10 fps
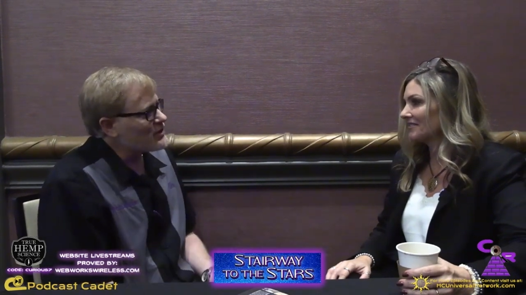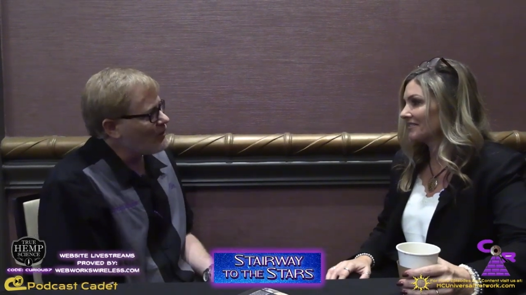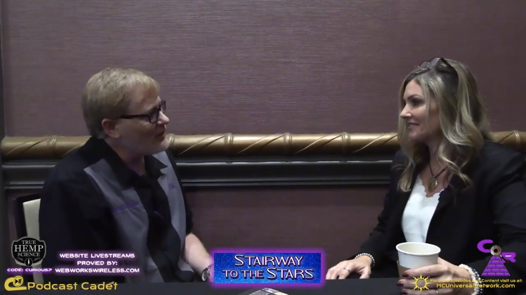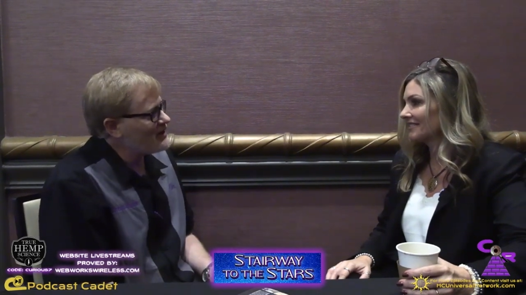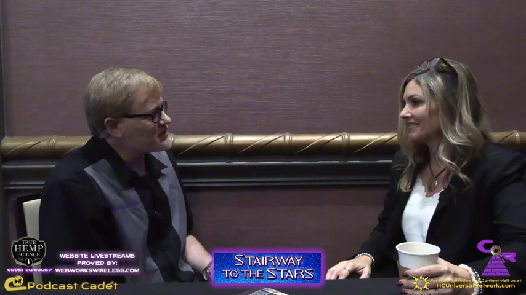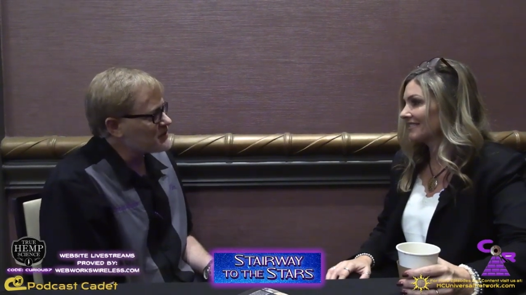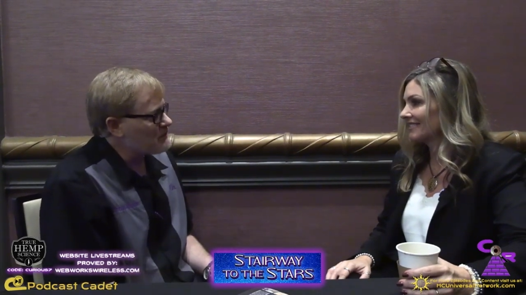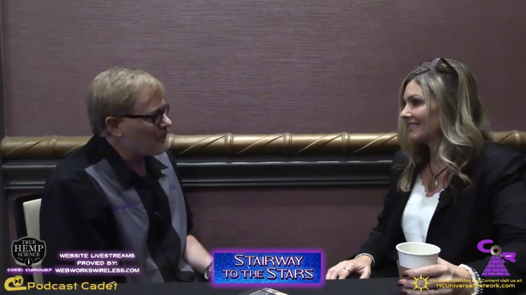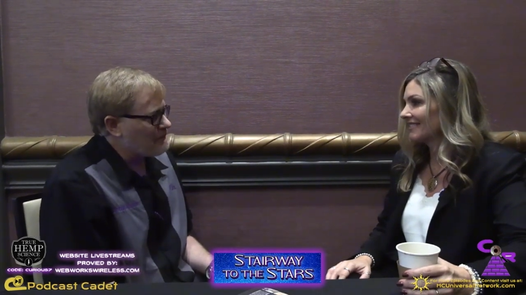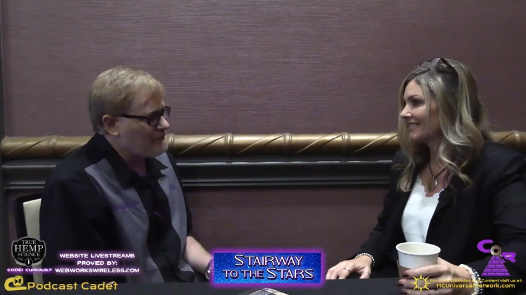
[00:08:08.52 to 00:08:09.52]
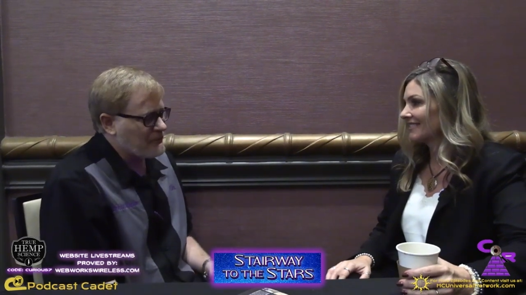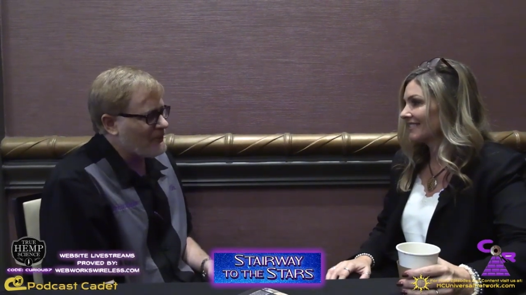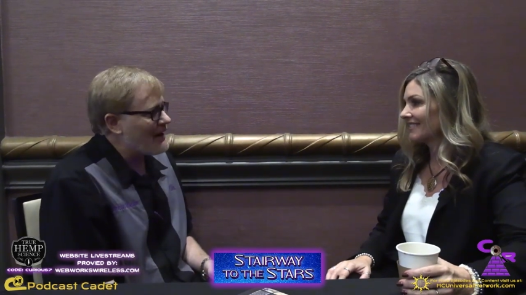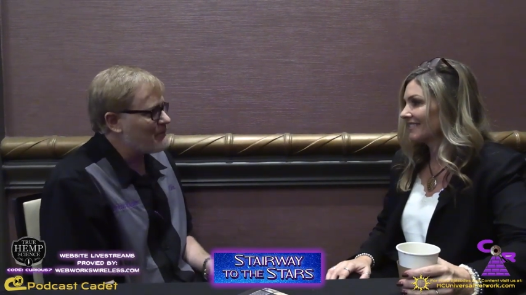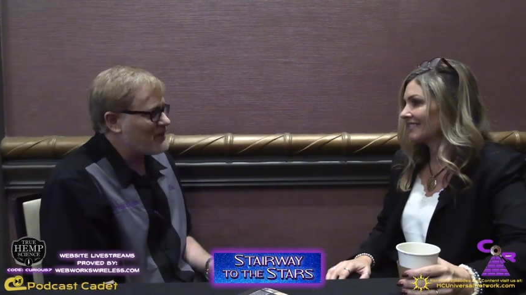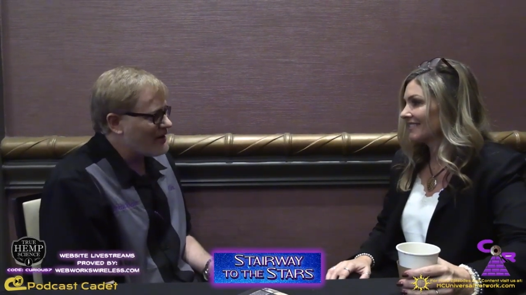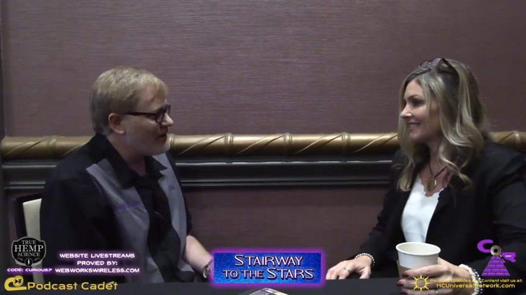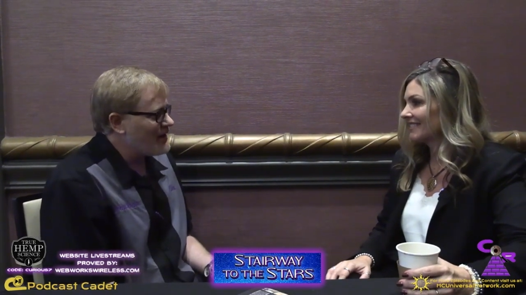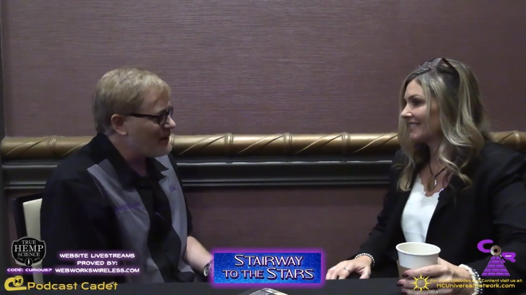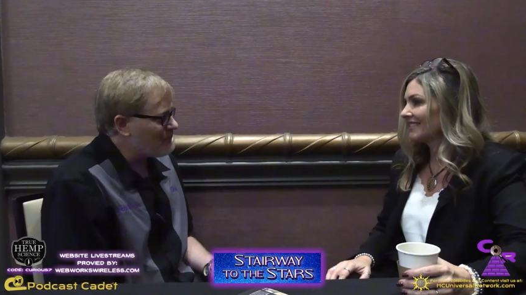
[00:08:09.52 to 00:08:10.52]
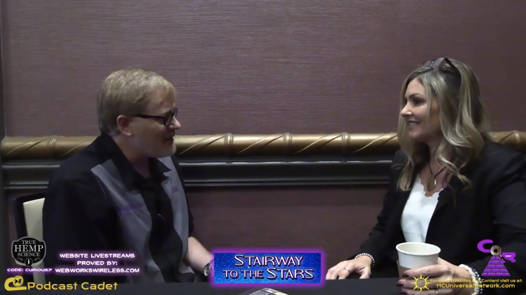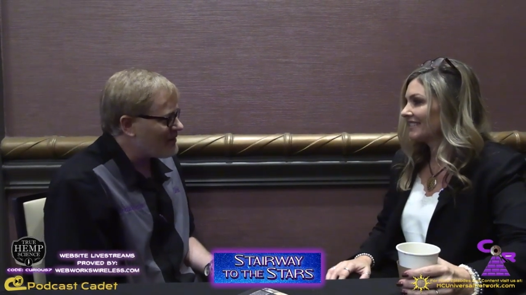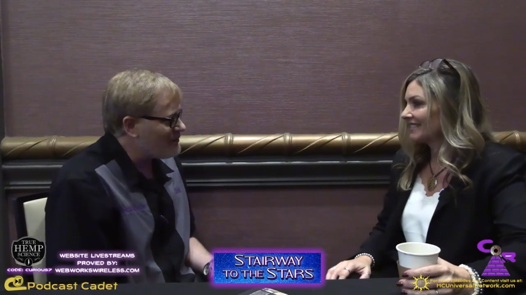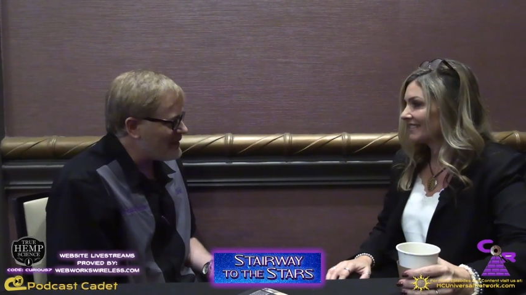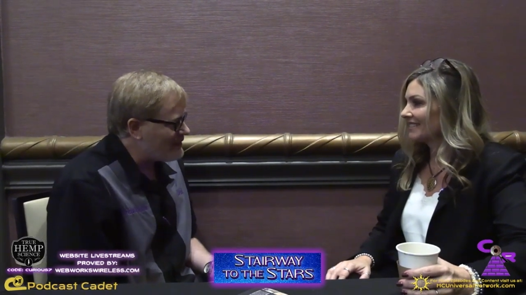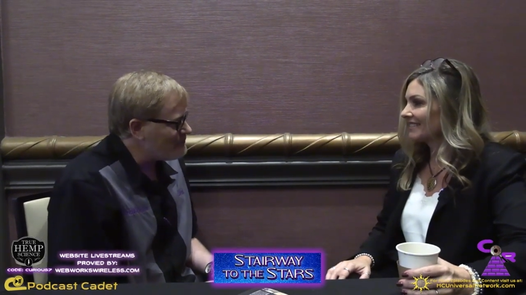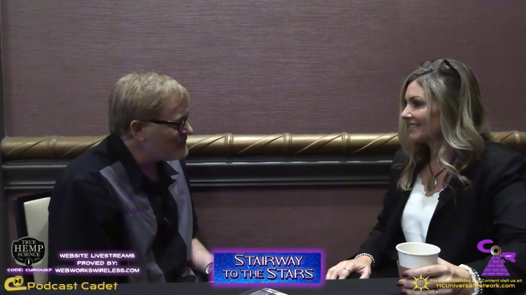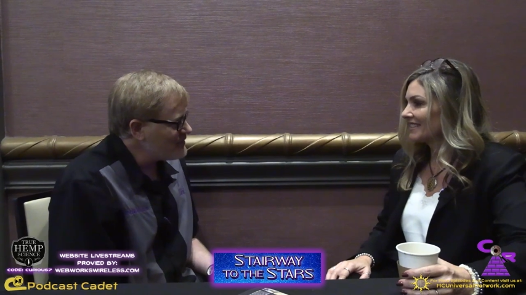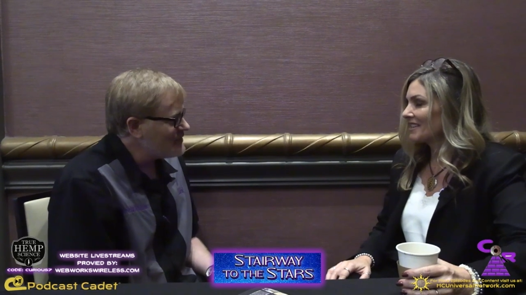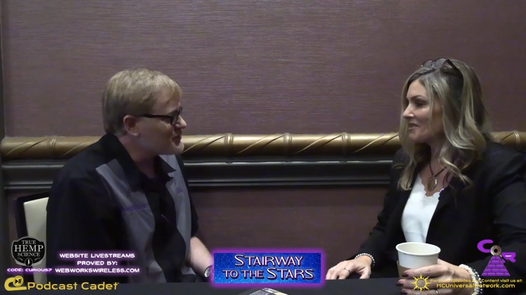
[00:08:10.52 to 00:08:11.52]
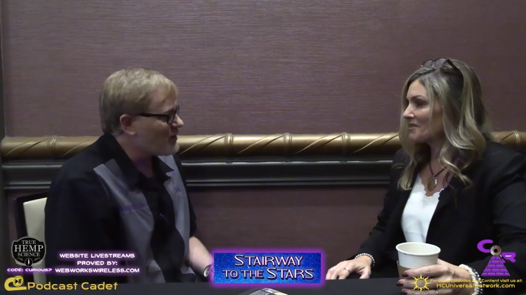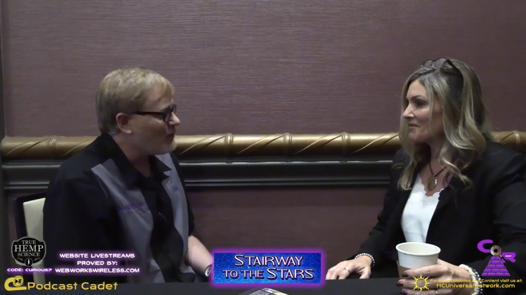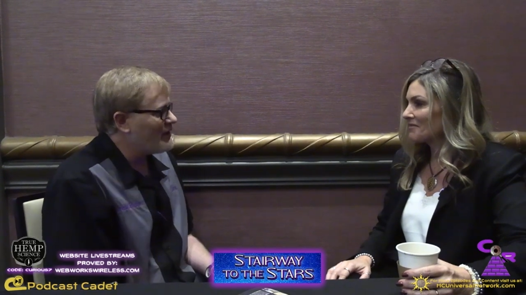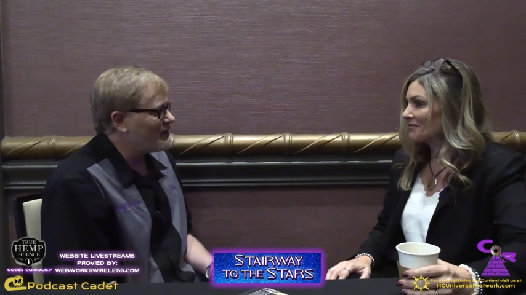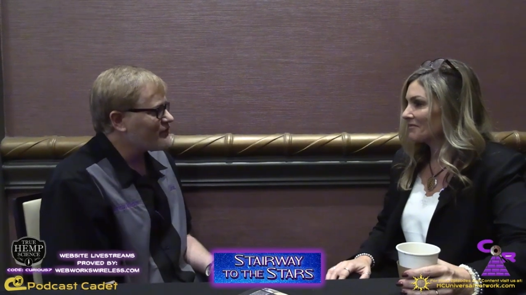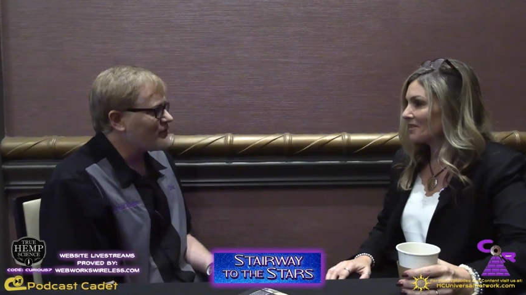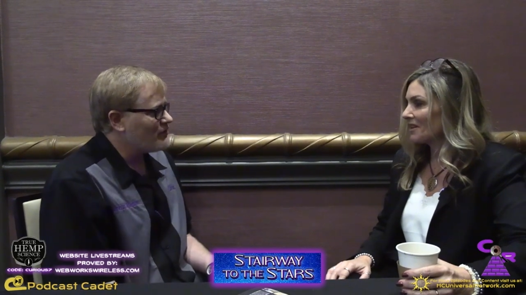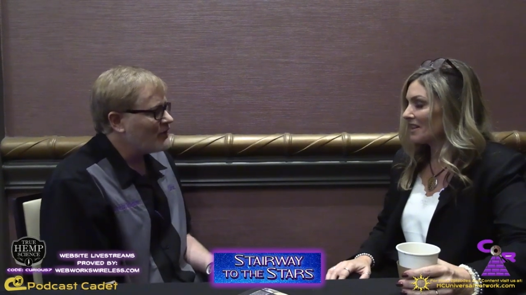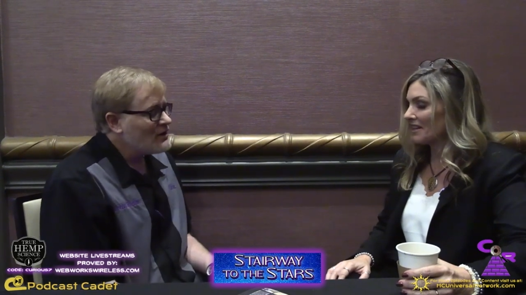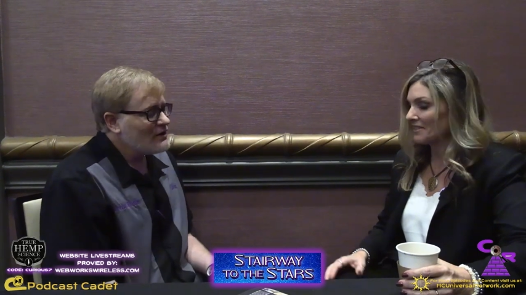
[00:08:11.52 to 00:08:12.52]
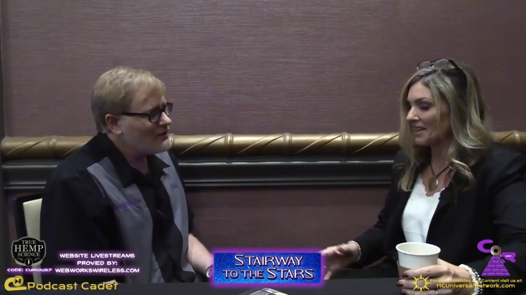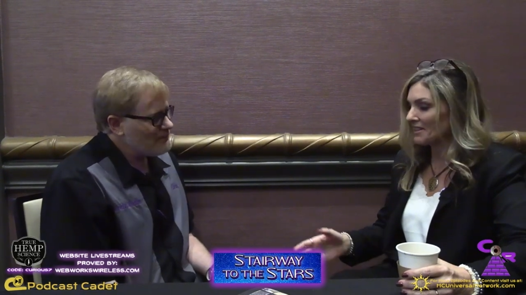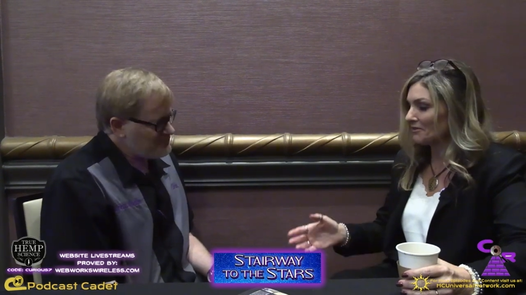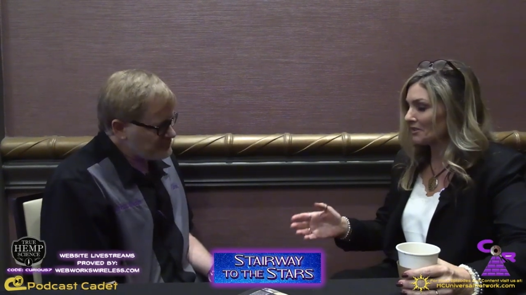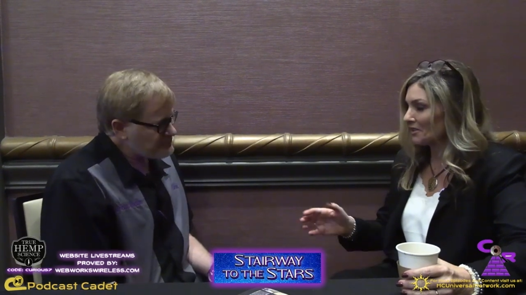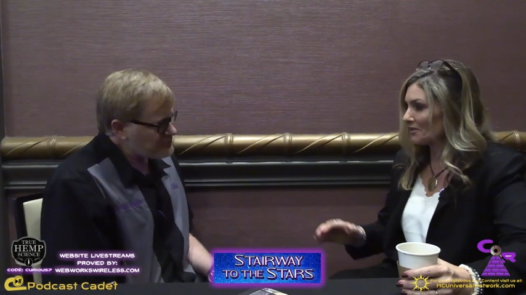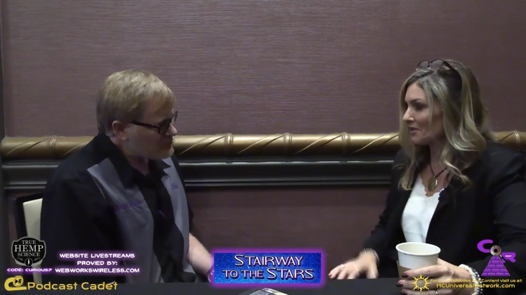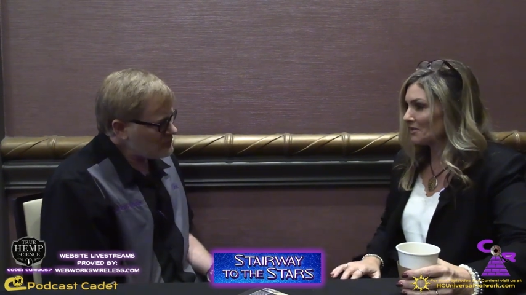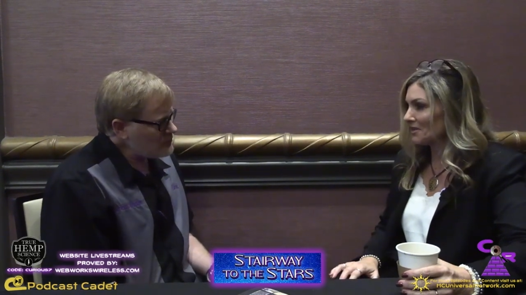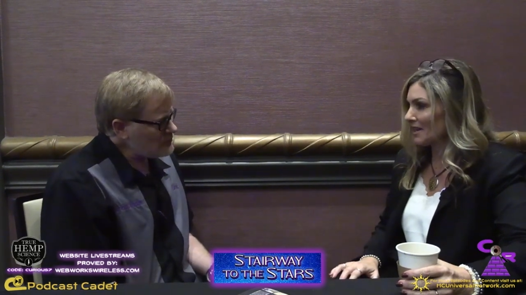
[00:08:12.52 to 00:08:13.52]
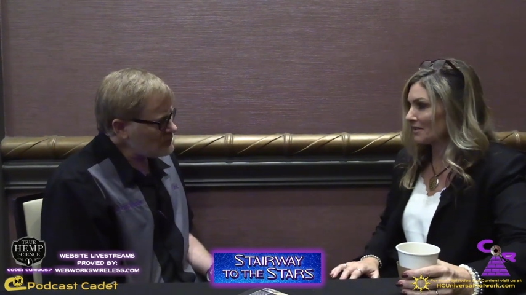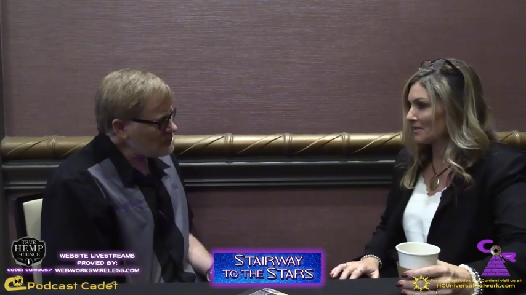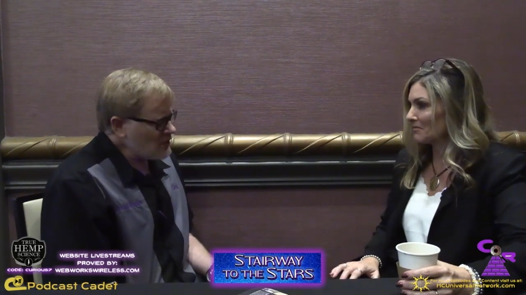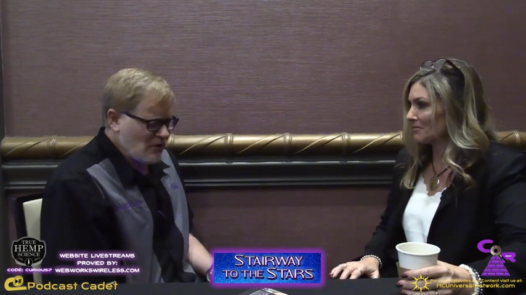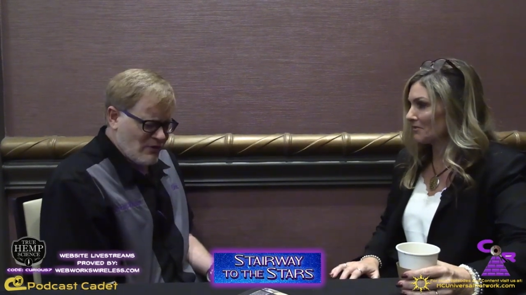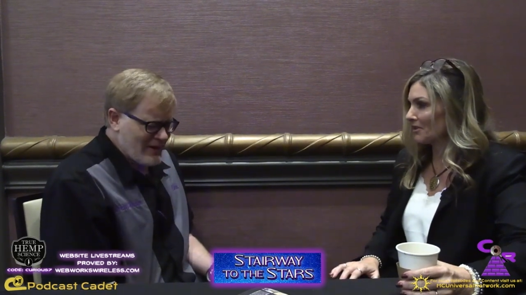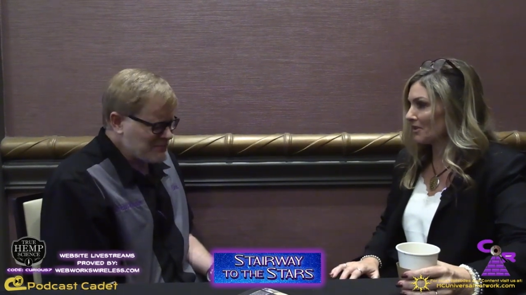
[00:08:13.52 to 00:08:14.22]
Speaker 1: is always primary and paramount as always. So, well,
Speaker 2: and thank you for your enthusiasm oh, for